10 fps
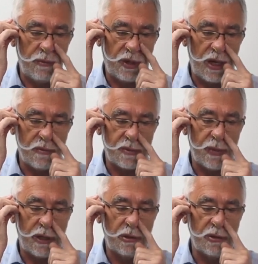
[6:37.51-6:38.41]
perhaps
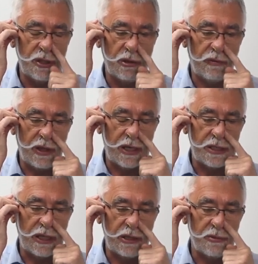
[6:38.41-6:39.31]
by closing off
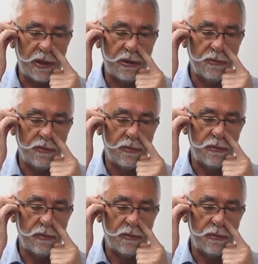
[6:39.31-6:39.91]
that side as well,